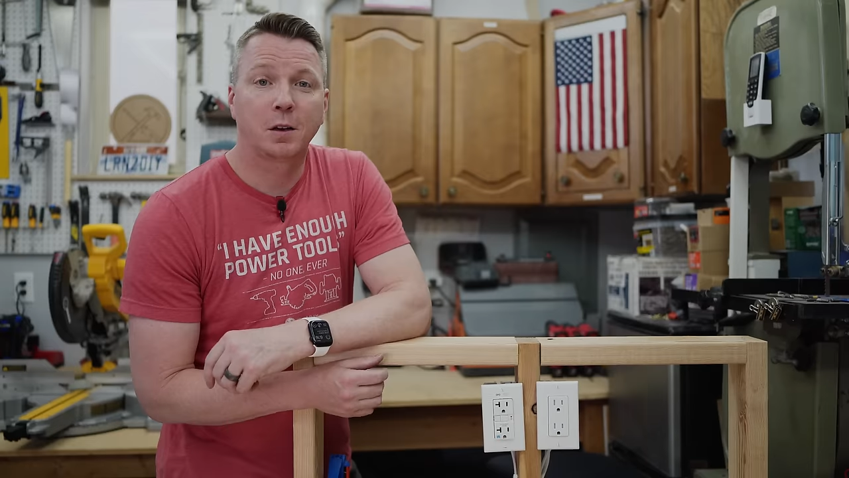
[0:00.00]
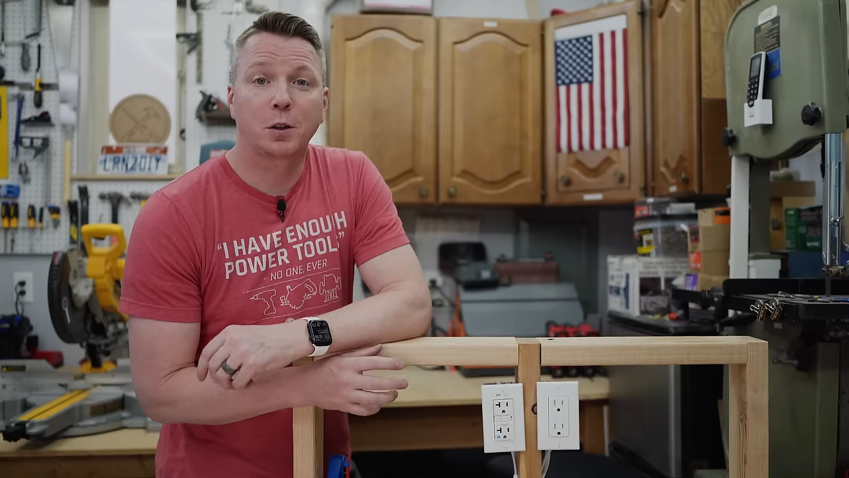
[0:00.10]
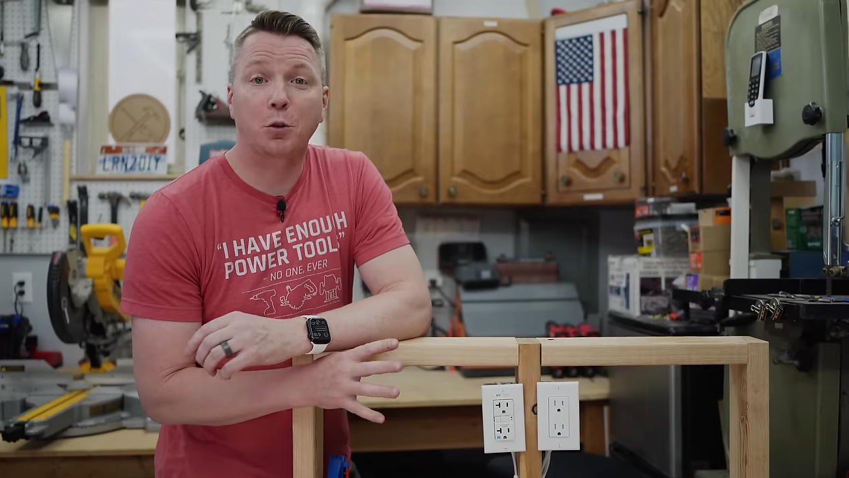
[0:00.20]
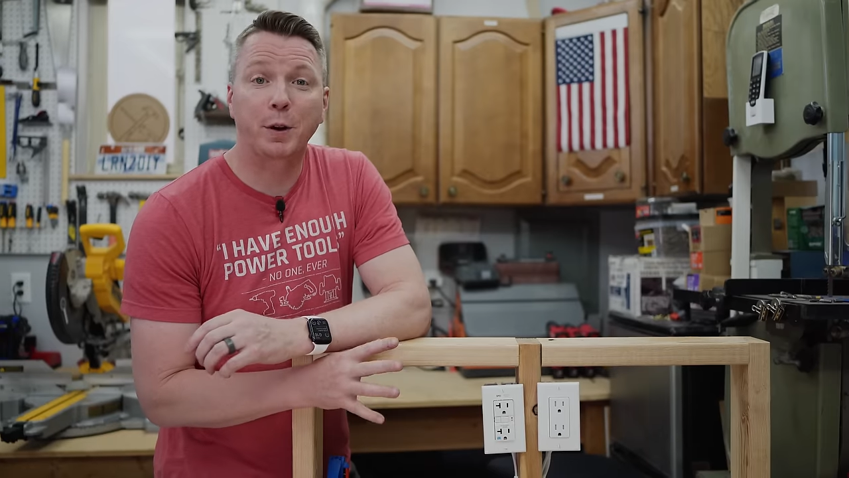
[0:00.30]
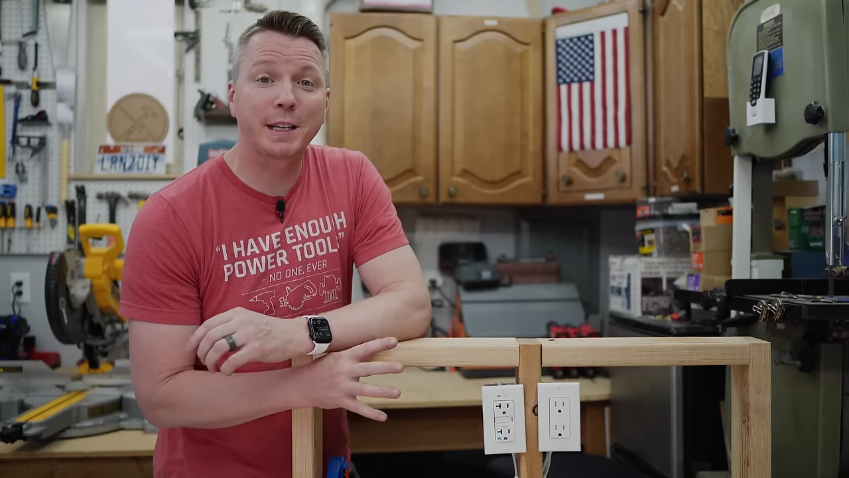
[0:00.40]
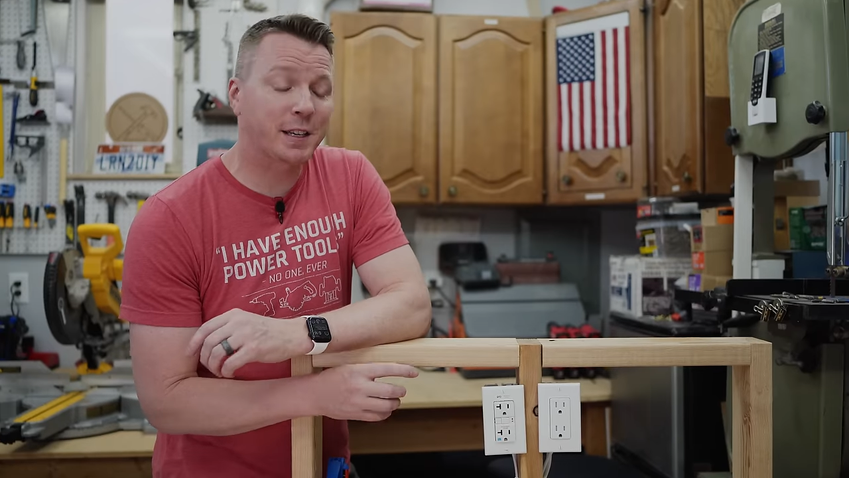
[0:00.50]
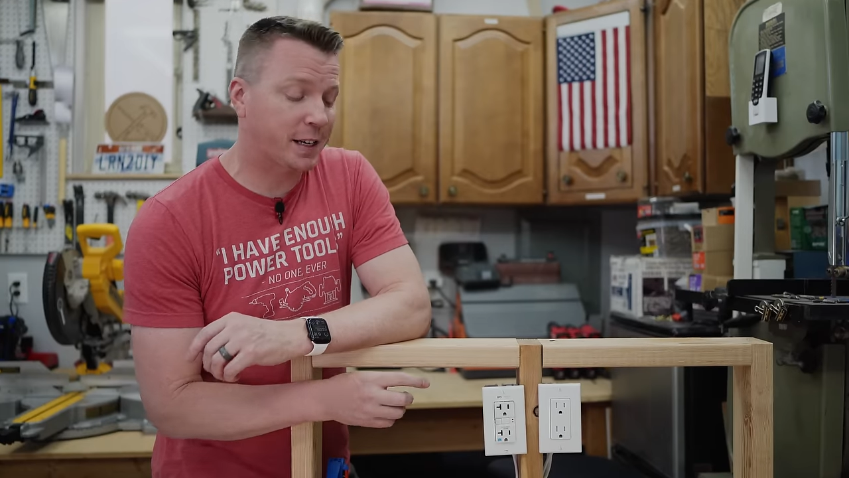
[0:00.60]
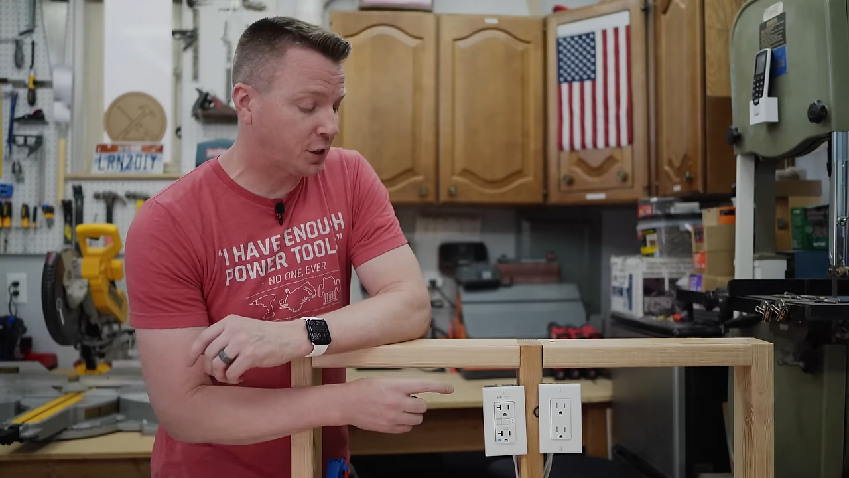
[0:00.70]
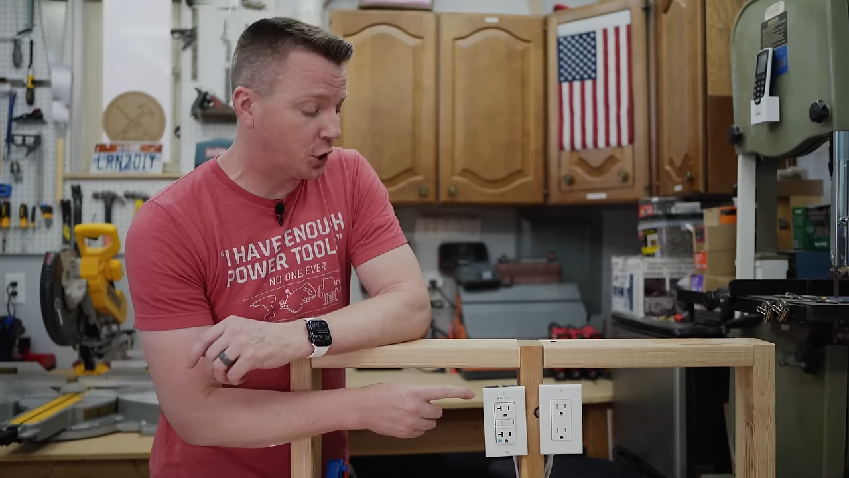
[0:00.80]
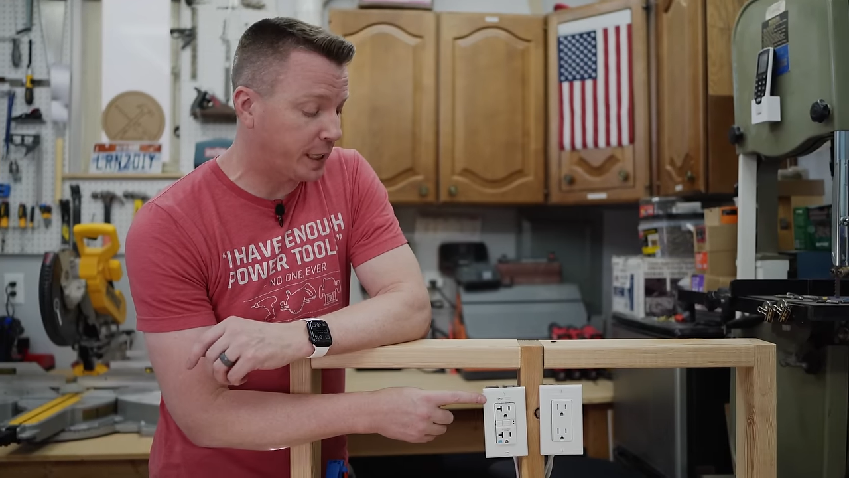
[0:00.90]
The reason
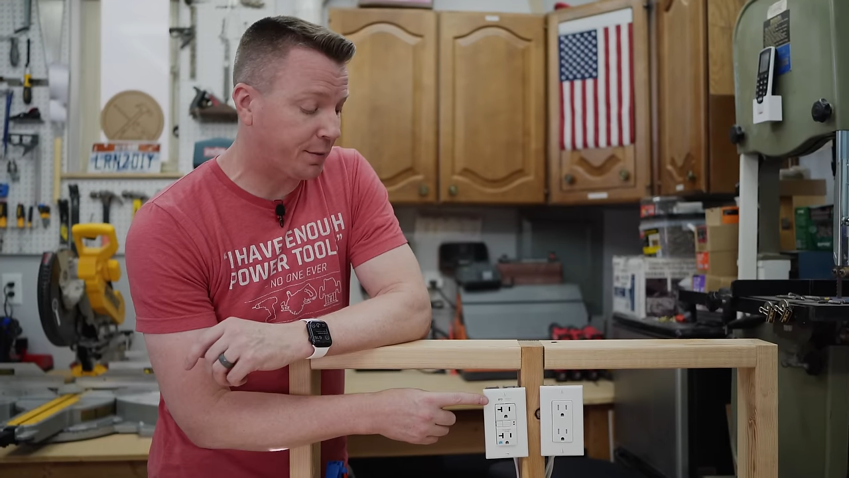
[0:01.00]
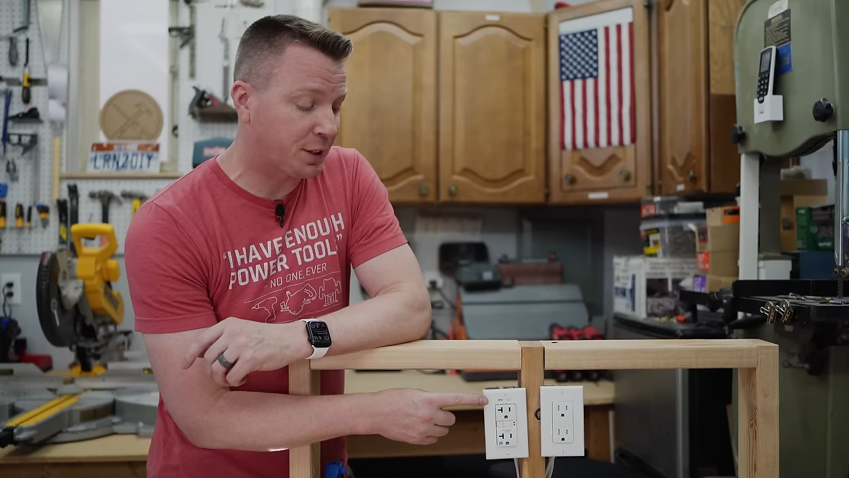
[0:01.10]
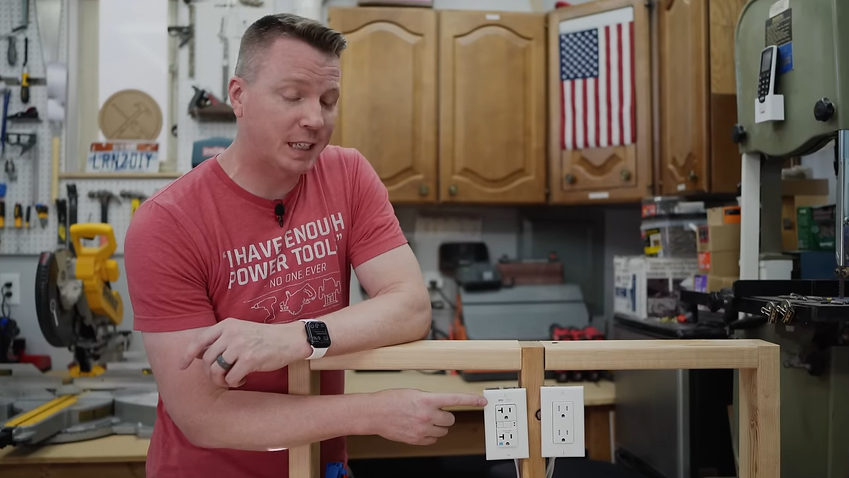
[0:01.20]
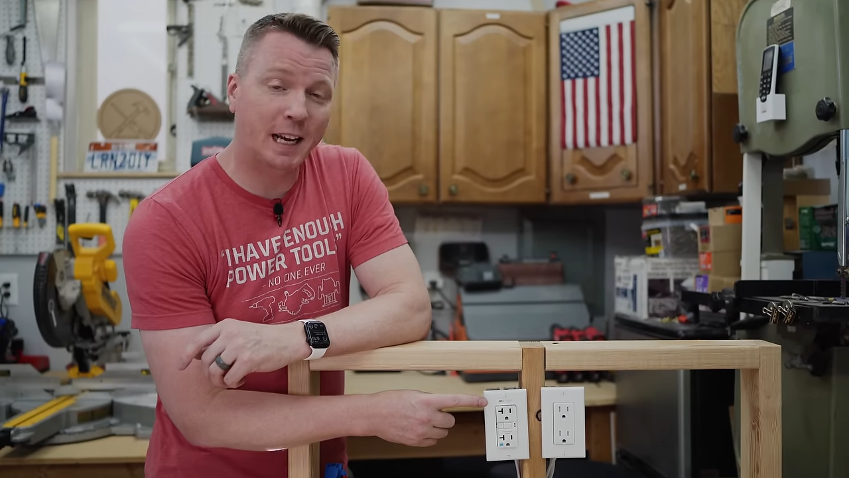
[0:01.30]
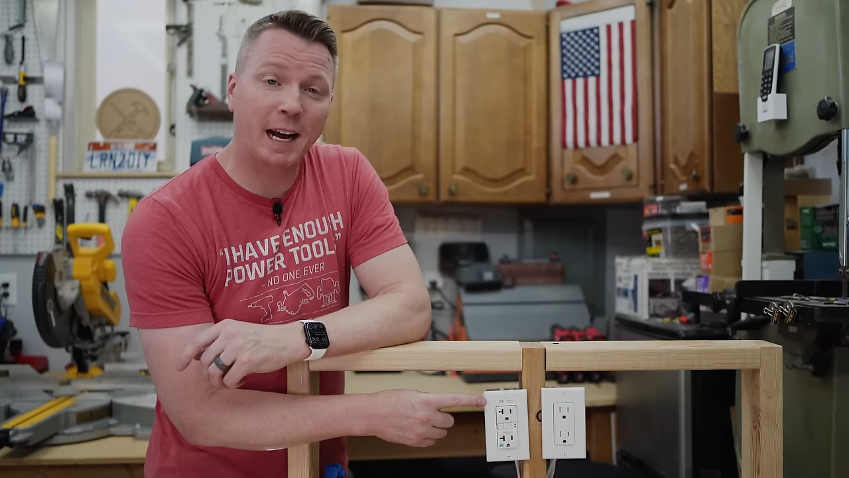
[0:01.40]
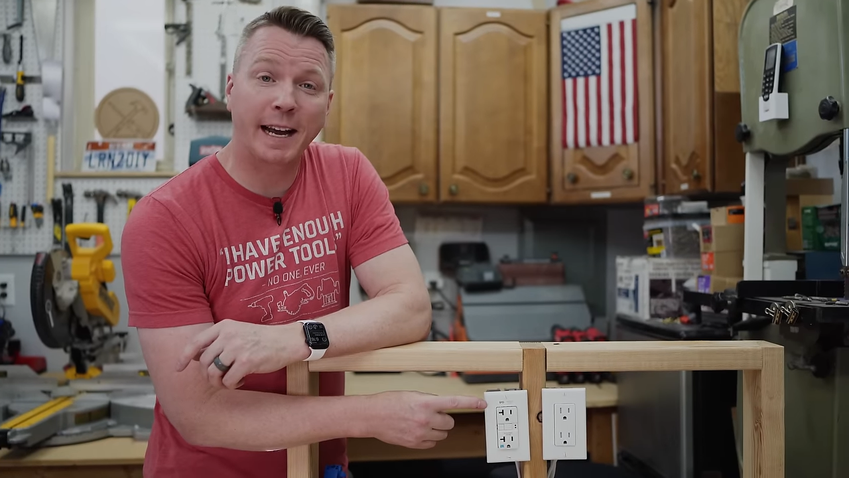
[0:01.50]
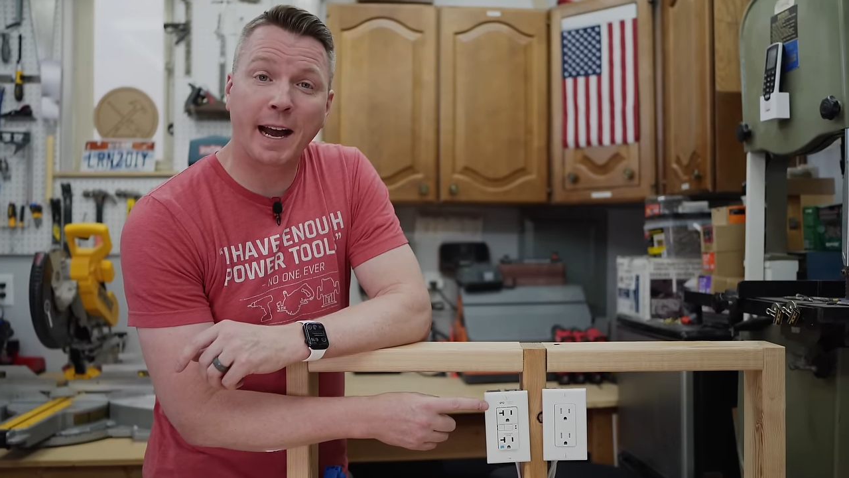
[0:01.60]
a GFCI